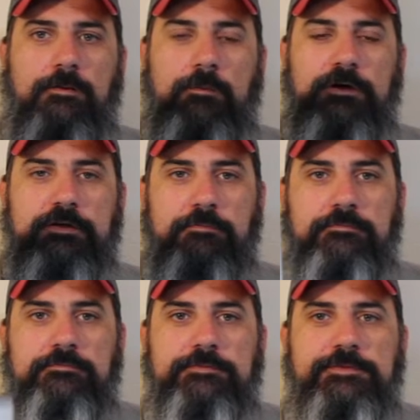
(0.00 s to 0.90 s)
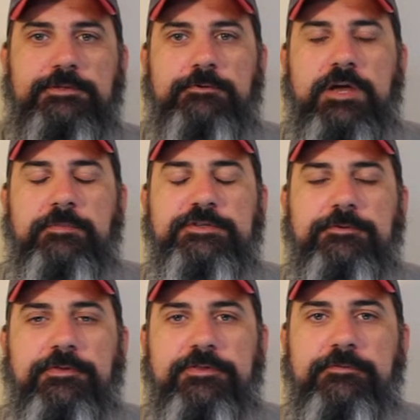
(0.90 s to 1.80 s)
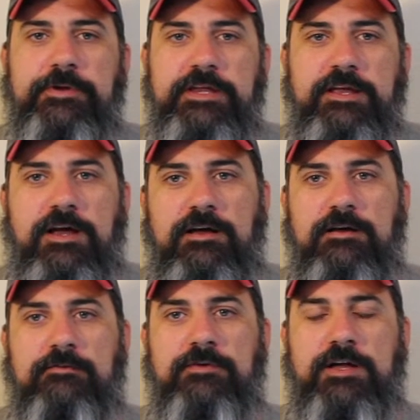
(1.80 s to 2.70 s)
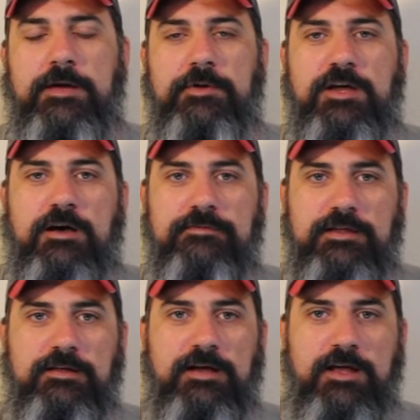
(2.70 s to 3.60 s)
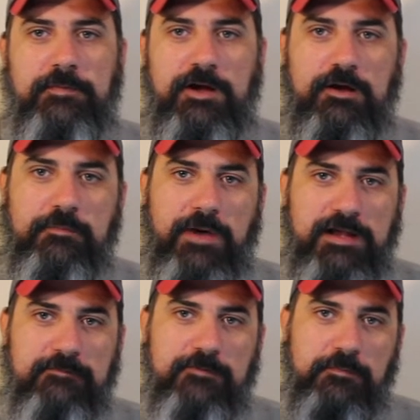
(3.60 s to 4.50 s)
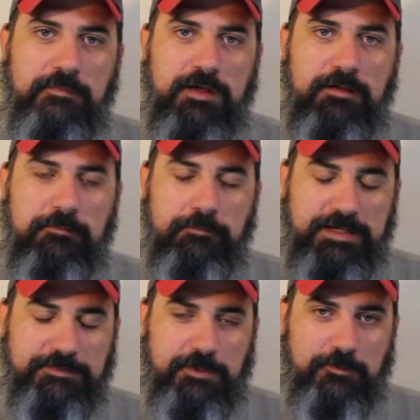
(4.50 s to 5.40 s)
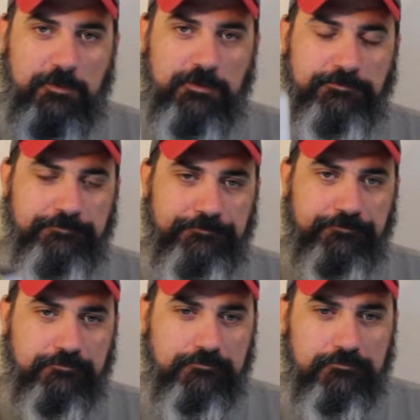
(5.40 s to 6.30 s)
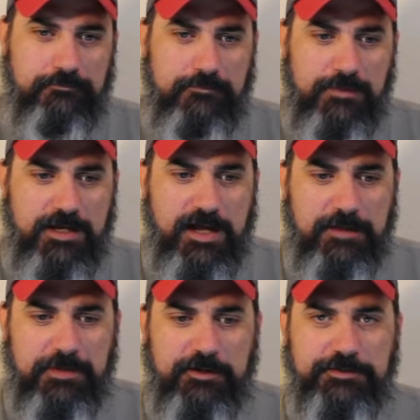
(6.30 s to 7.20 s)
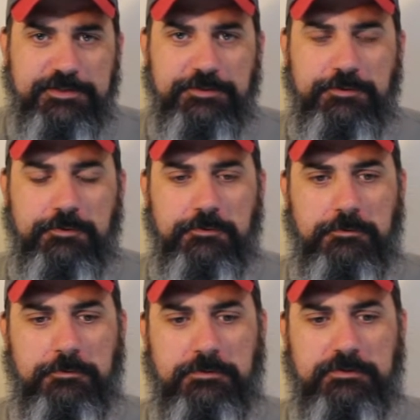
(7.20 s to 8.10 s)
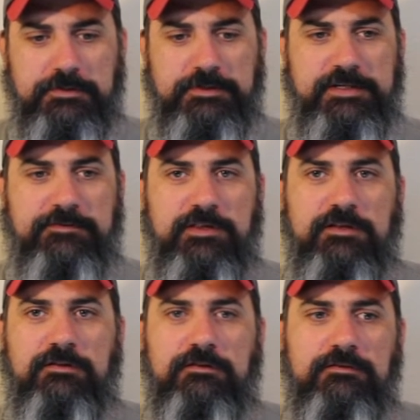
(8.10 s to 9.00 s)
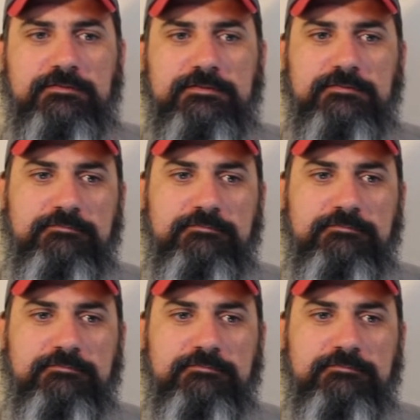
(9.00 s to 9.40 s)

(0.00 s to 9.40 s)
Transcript: Welcome to episode three of A Cup of Coffee. I'm Eric Bynum from BaseballdeWorld. I'm here to give you a little